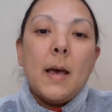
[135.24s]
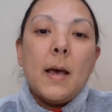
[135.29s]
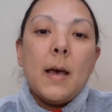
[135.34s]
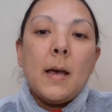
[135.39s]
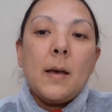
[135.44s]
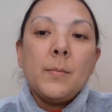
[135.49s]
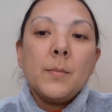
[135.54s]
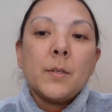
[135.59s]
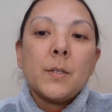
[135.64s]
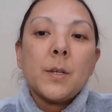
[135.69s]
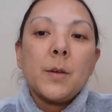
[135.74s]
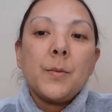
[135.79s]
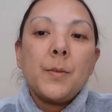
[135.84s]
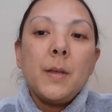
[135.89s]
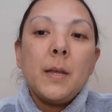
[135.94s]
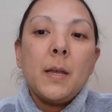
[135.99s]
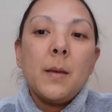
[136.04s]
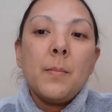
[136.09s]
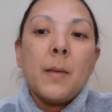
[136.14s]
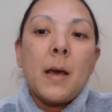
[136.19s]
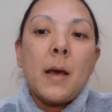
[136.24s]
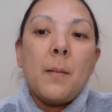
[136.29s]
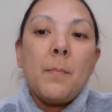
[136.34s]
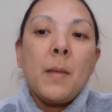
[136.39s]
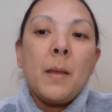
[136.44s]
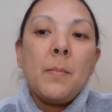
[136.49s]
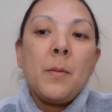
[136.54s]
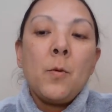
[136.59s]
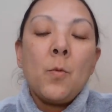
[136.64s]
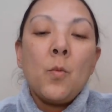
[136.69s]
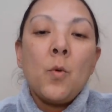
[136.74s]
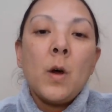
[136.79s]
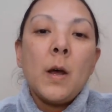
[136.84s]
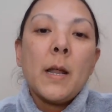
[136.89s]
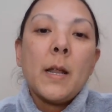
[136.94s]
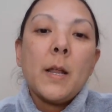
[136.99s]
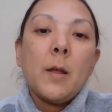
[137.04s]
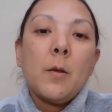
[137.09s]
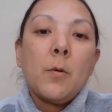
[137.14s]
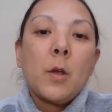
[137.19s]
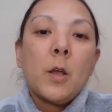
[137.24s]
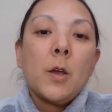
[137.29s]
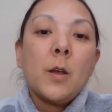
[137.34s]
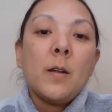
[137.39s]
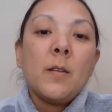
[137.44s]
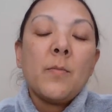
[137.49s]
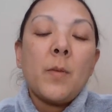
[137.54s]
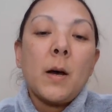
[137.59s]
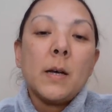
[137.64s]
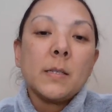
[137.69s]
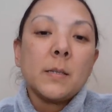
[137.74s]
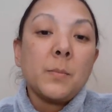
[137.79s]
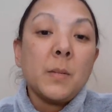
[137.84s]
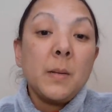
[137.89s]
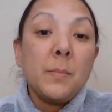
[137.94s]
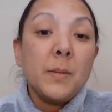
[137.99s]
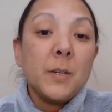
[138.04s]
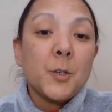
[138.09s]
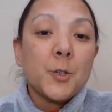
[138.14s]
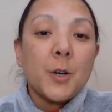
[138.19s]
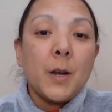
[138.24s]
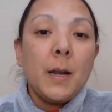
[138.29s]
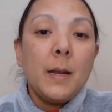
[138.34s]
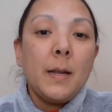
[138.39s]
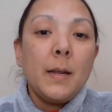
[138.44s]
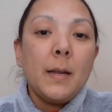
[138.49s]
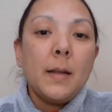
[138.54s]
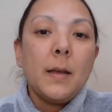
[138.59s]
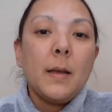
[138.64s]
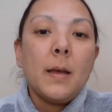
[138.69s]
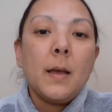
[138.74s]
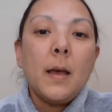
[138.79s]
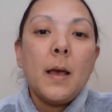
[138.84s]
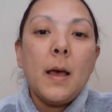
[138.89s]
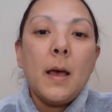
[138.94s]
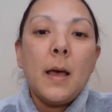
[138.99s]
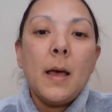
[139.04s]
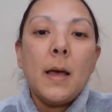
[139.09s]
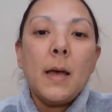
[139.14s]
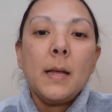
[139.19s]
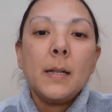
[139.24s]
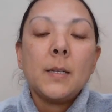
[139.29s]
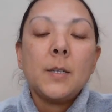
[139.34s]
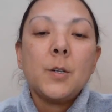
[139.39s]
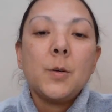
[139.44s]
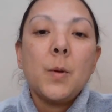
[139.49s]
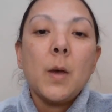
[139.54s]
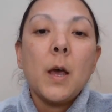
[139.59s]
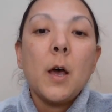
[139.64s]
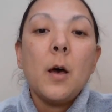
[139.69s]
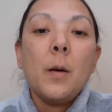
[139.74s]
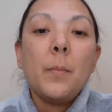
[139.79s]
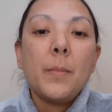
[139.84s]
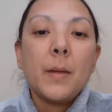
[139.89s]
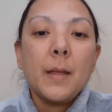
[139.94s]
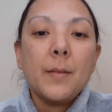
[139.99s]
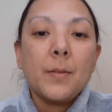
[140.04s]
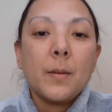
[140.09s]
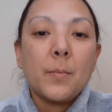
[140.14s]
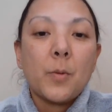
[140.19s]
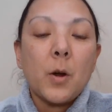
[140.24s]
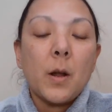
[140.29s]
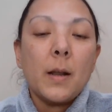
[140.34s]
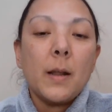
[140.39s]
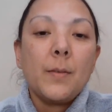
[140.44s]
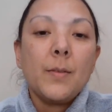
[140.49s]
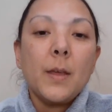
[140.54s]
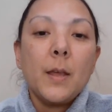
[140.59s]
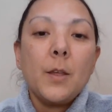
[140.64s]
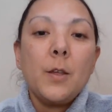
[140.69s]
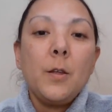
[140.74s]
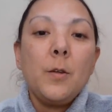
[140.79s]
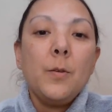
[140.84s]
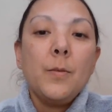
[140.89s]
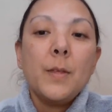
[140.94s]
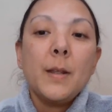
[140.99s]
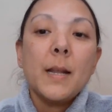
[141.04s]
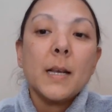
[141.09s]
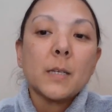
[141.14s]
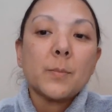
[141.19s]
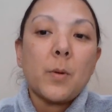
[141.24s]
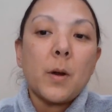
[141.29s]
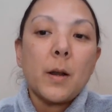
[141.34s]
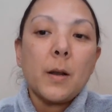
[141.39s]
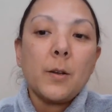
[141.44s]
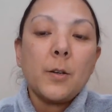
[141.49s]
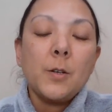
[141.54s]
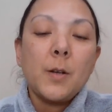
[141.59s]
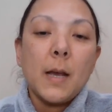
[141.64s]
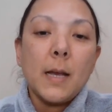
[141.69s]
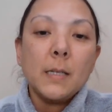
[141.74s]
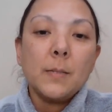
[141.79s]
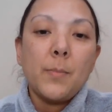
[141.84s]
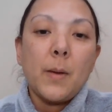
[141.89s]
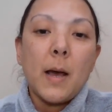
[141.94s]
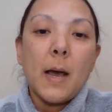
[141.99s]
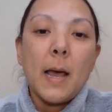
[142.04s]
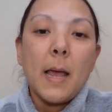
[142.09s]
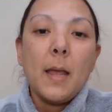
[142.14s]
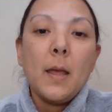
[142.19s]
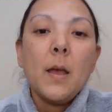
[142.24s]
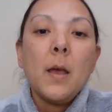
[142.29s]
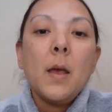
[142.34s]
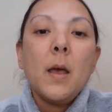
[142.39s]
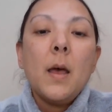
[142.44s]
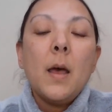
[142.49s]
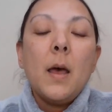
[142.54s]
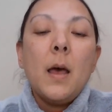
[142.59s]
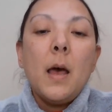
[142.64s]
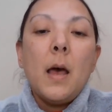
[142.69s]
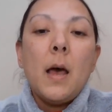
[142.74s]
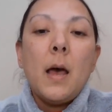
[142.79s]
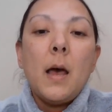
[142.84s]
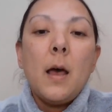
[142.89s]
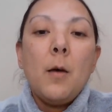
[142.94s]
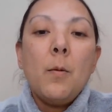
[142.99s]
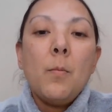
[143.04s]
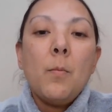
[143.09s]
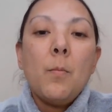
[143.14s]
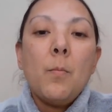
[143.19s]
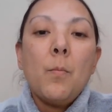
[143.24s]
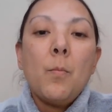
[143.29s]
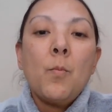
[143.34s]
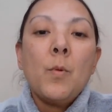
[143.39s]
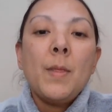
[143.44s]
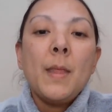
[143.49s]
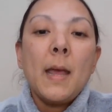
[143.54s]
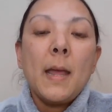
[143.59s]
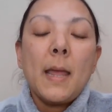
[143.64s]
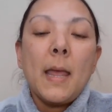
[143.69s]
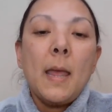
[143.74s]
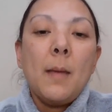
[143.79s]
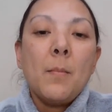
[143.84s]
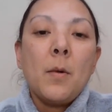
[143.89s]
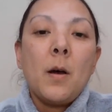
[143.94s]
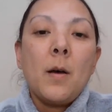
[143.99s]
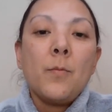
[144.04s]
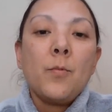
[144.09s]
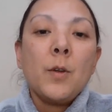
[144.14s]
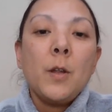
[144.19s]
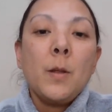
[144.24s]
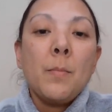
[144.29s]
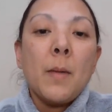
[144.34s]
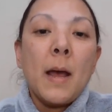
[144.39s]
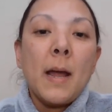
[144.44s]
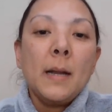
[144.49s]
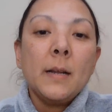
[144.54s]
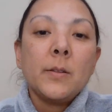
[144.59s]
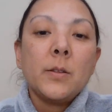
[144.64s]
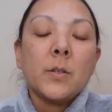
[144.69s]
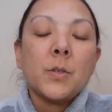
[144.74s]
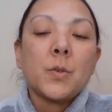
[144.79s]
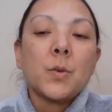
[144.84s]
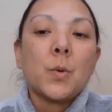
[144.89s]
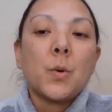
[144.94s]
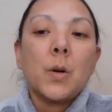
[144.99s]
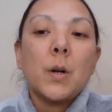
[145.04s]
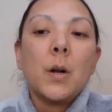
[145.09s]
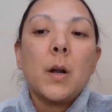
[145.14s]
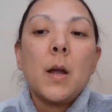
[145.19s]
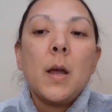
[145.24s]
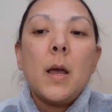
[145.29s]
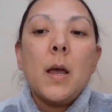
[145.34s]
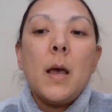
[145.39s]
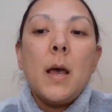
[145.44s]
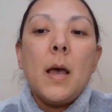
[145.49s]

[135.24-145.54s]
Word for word: Um, so think about maybe what could have possibly been traded uh, to help get the product that you the next product you guys buy um, when that came off when you buy it at the store.